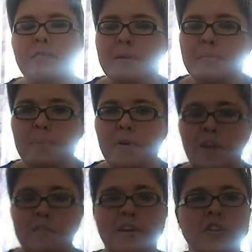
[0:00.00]
If you read my
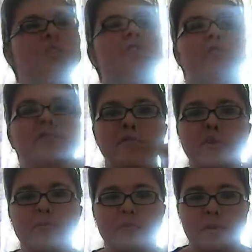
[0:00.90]
blog, I've actually done a
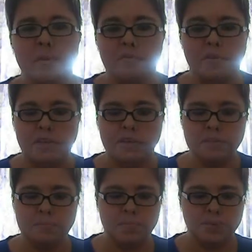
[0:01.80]
full review of
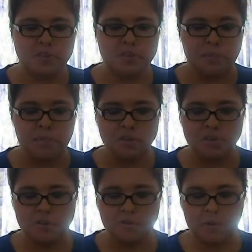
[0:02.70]
these, but um, I'll
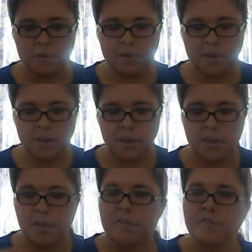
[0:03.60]
just do a quick one here.
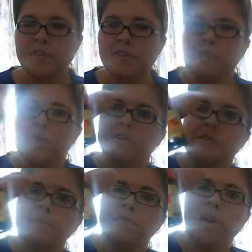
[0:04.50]
First of all,
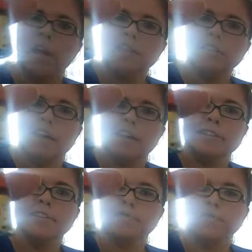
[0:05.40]
there's Mavala
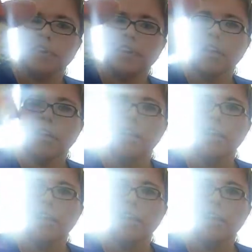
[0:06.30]
Scientific.